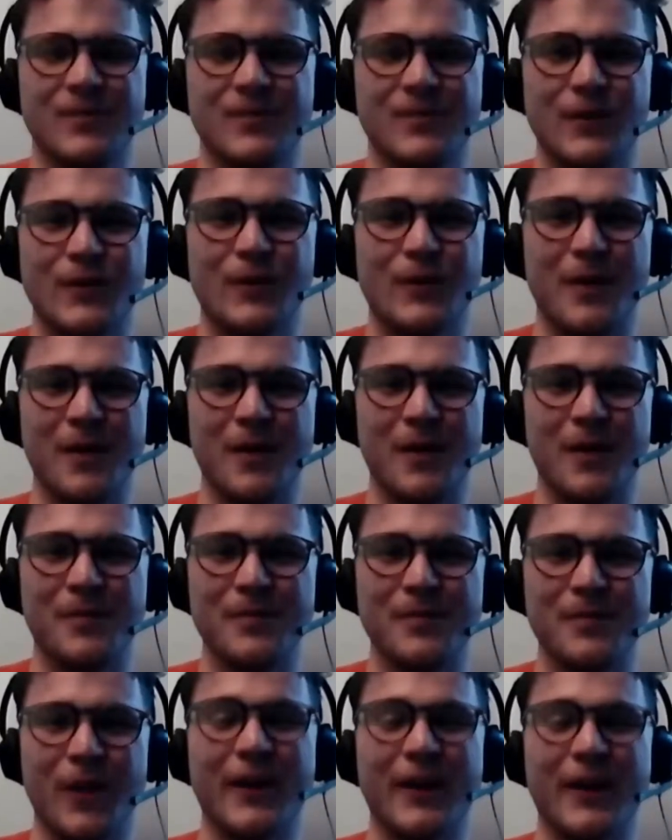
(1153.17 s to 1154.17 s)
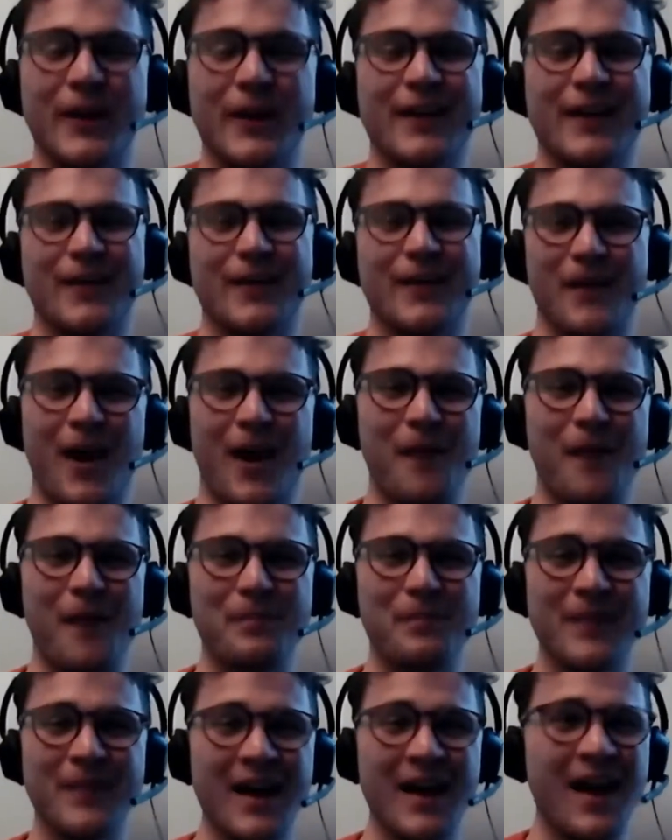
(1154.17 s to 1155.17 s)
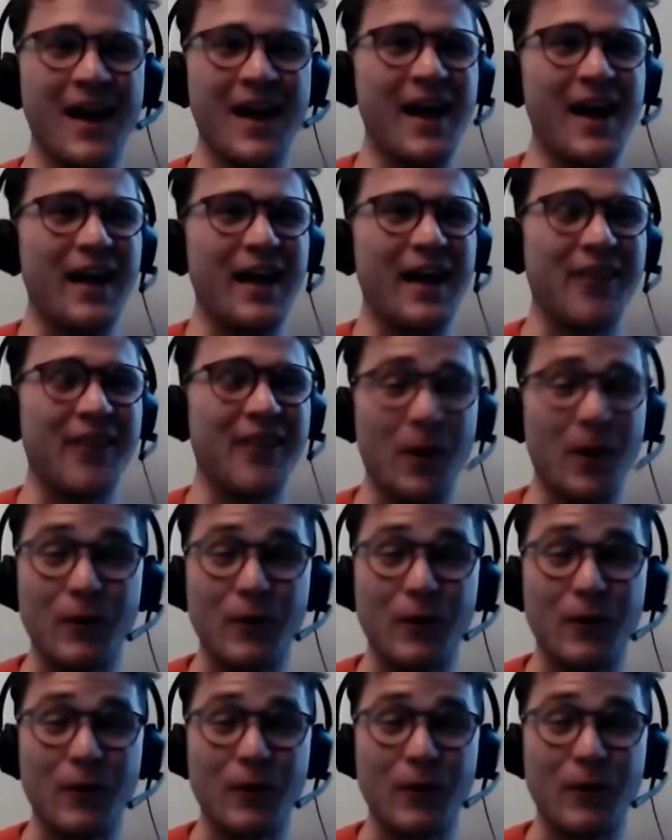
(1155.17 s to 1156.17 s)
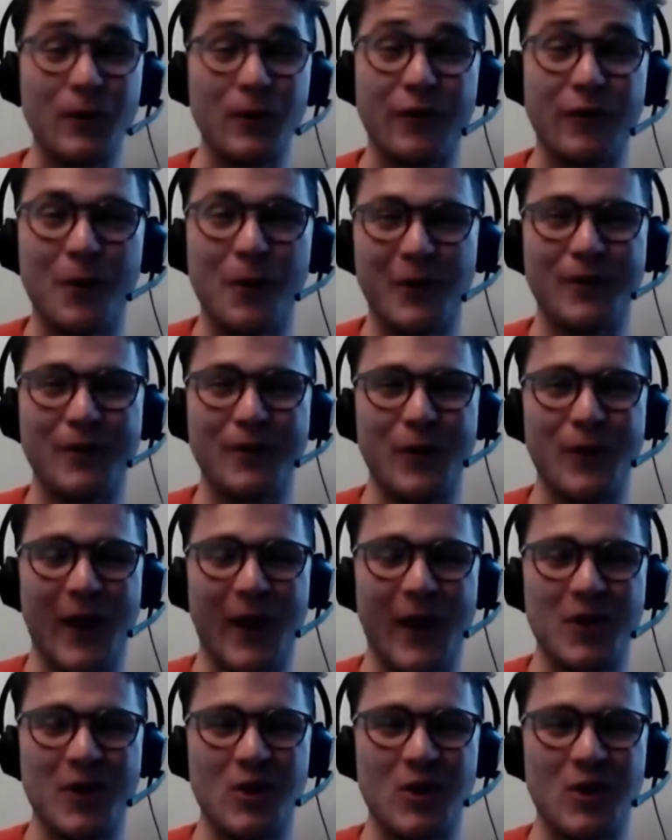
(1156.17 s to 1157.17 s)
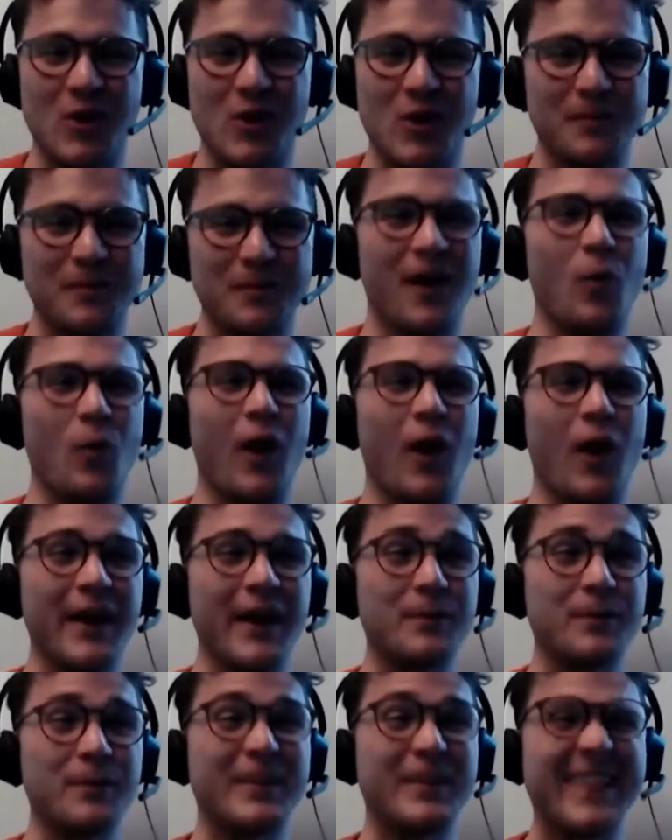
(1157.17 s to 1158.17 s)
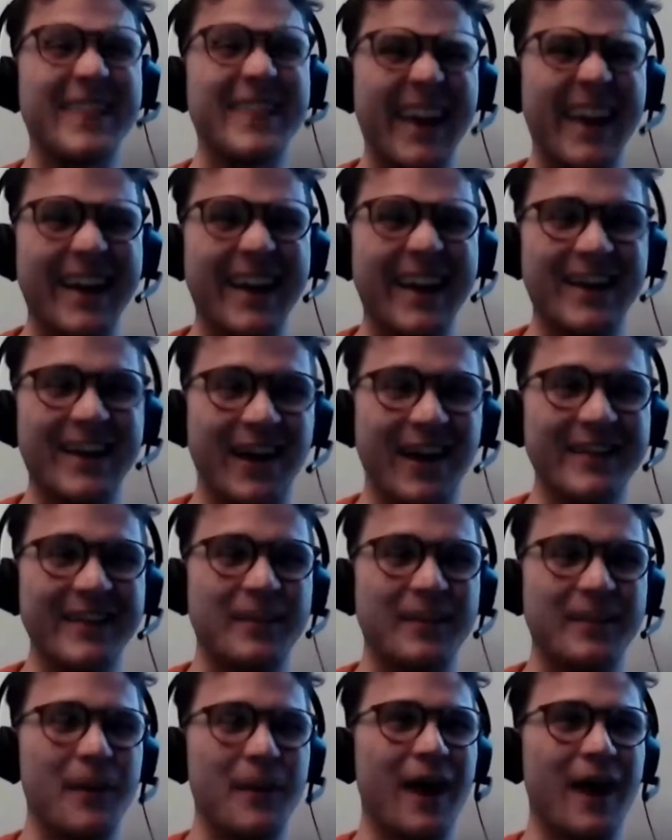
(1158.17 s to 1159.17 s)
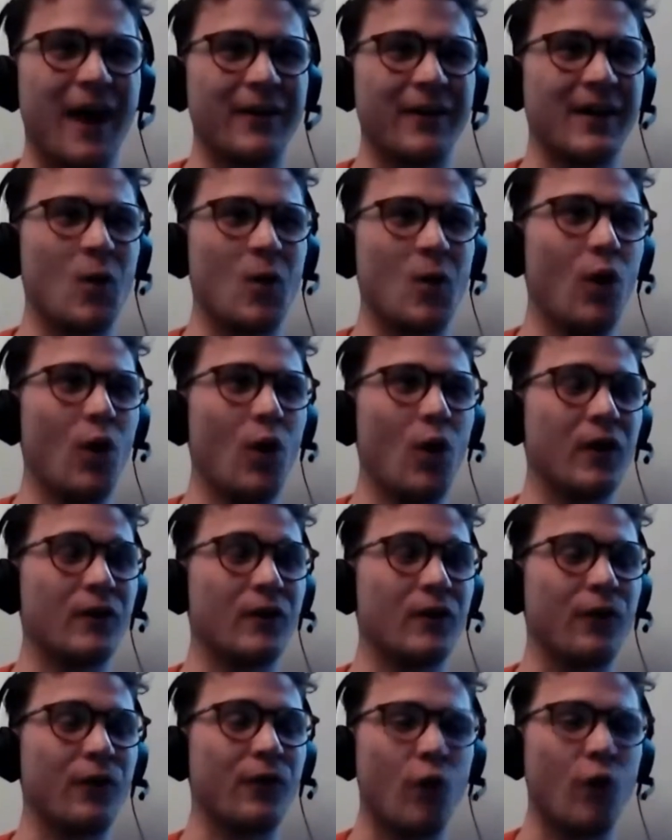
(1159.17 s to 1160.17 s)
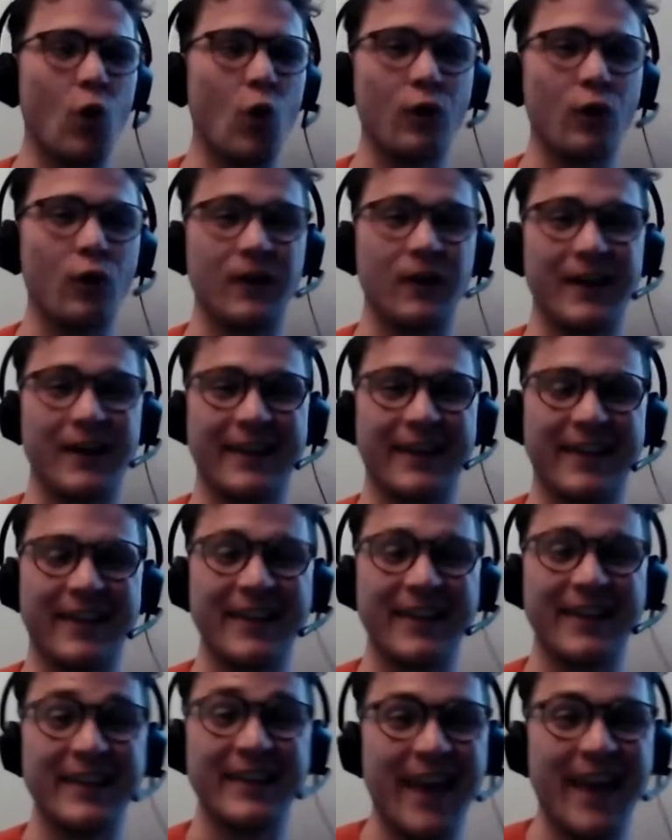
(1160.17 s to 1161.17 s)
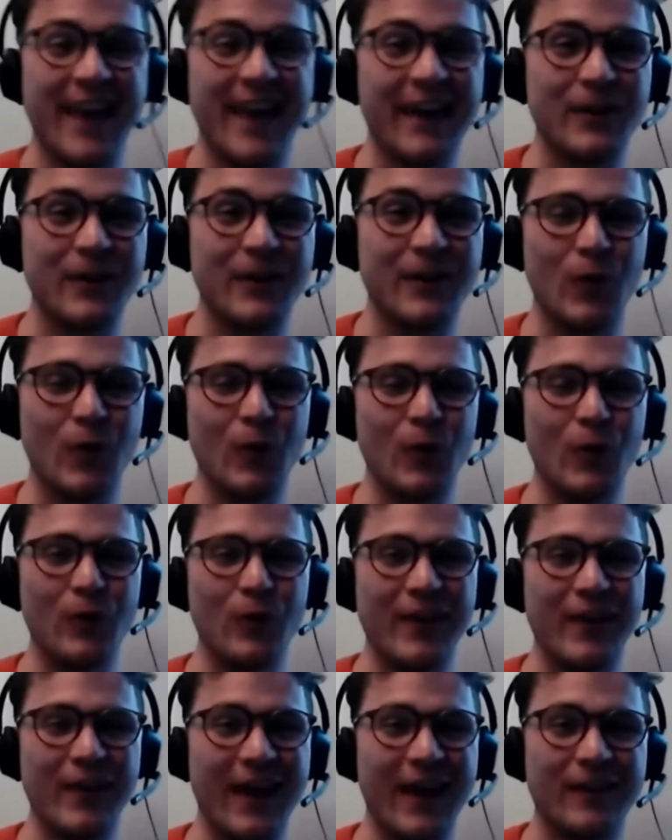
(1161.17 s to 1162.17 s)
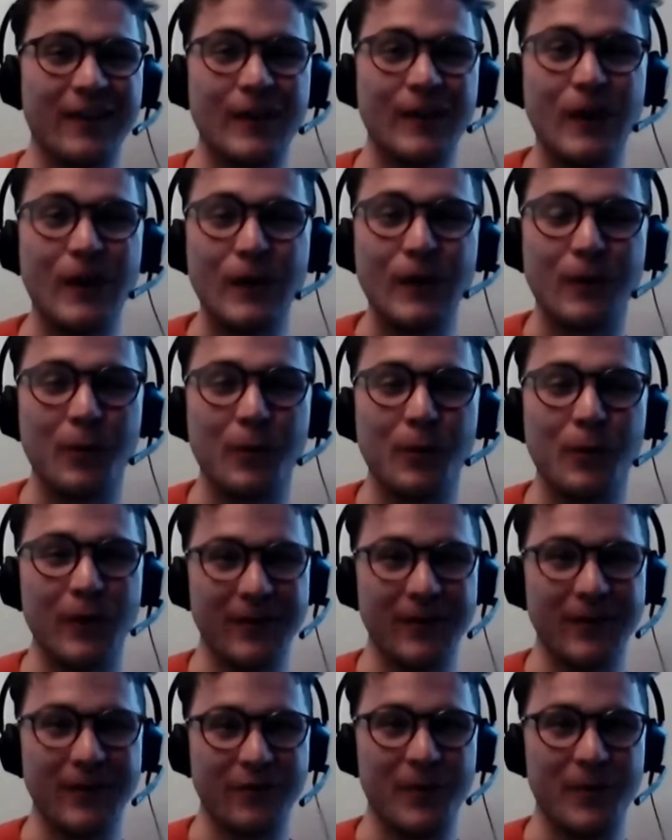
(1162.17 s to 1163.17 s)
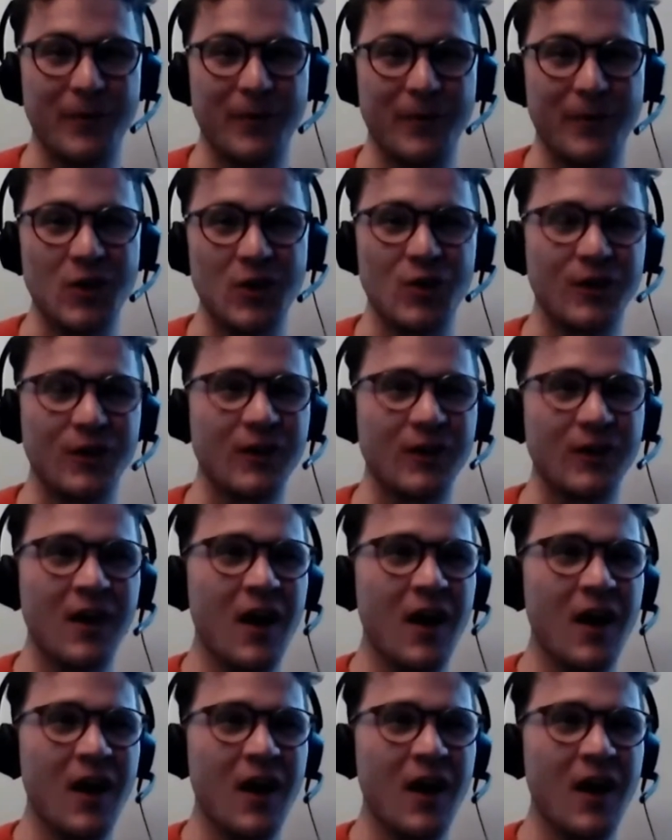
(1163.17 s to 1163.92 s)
superb. Okay, Tom. Um, that was a phenomenal interview actually what i particularly liked about it was of course like i said the technical the executable information